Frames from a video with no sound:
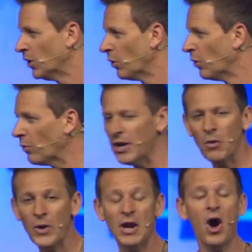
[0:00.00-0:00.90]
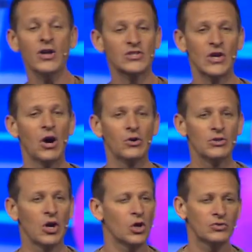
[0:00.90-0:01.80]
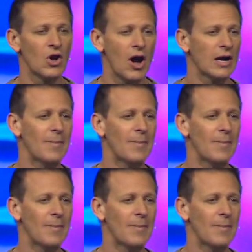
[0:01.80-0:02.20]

We also don't talk